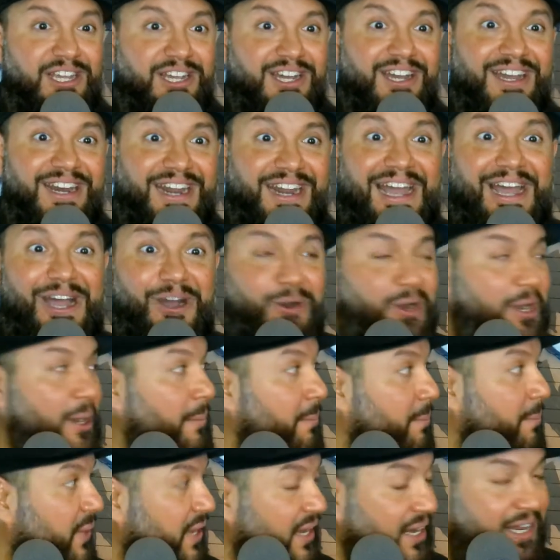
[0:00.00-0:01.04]
cut out a
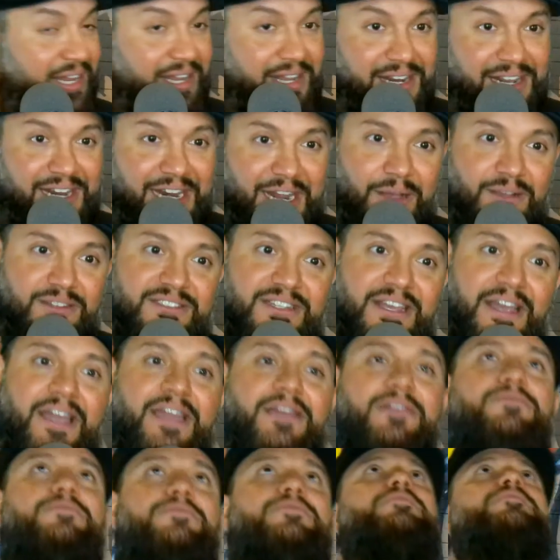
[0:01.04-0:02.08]
minute, and I was
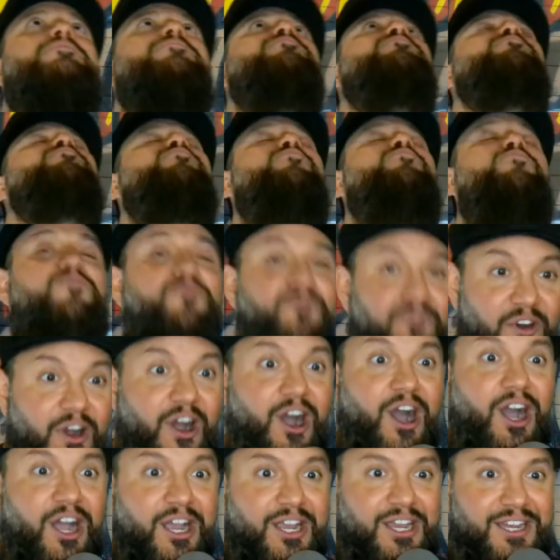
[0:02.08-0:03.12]
like,
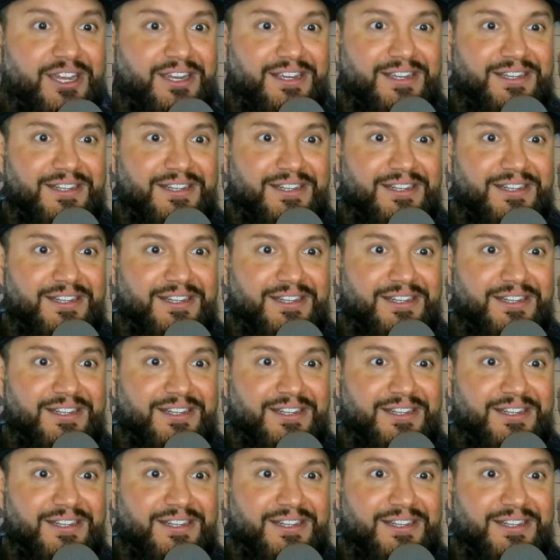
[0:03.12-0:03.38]
fuck,